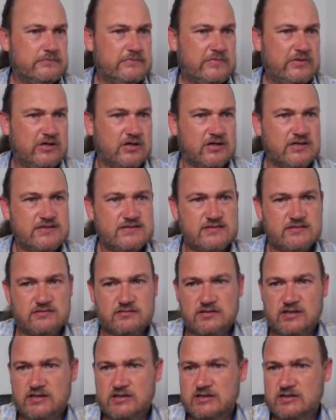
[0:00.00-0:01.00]
guys,
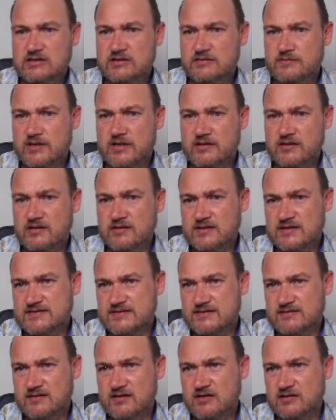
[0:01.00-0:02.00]
I think that's
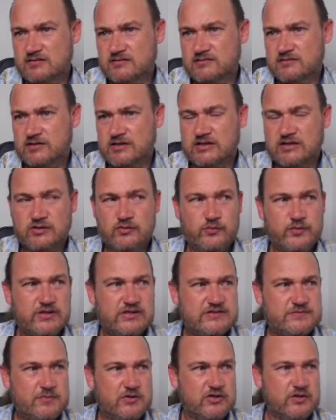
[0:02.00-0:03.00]
it then. We
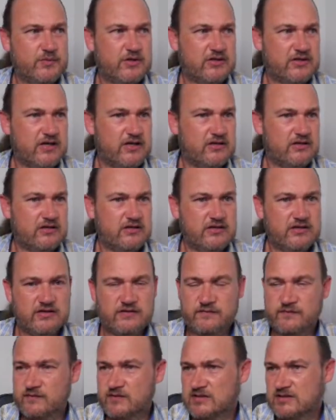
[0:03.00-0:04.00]
spoke about AI.
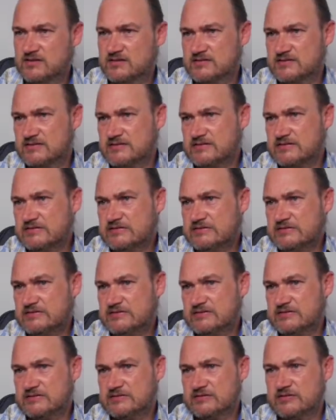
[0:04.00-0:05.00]
If
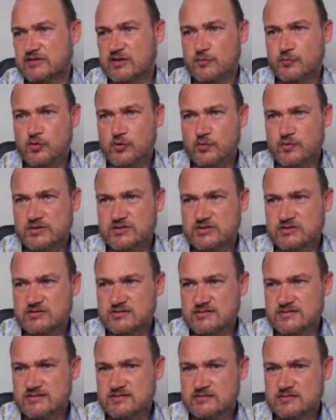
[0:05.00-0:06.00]
there's no more
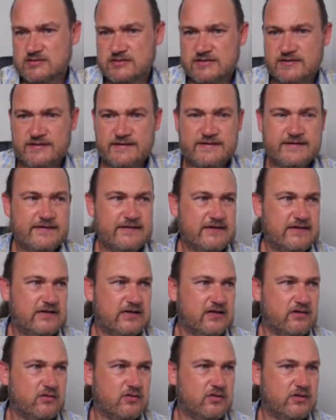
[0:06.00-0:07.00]
questions,
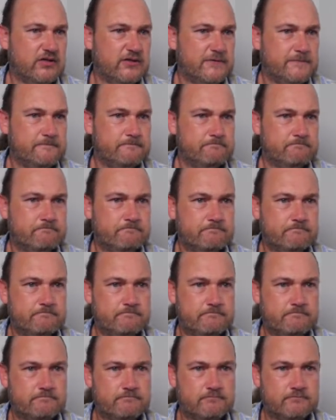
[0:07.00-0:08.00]
we'll
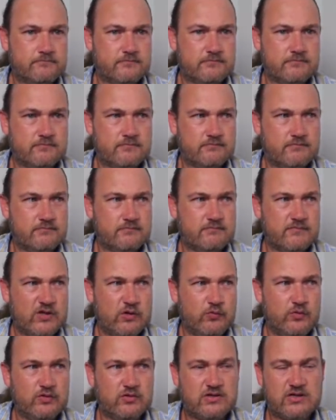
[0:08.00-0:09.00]

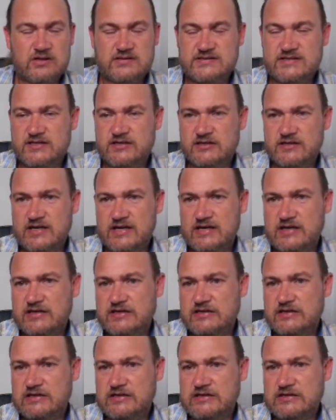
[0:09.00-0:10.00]
cut here,
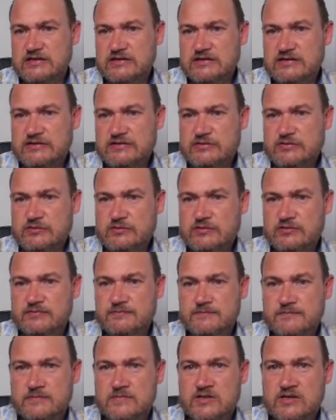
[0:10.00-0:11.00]
and
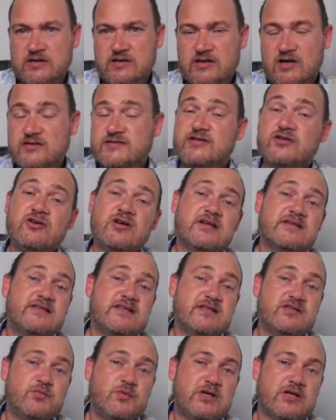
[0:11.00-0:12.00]
I'll see you guys
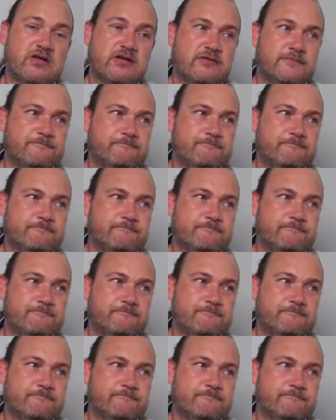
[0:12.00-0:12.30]
next week.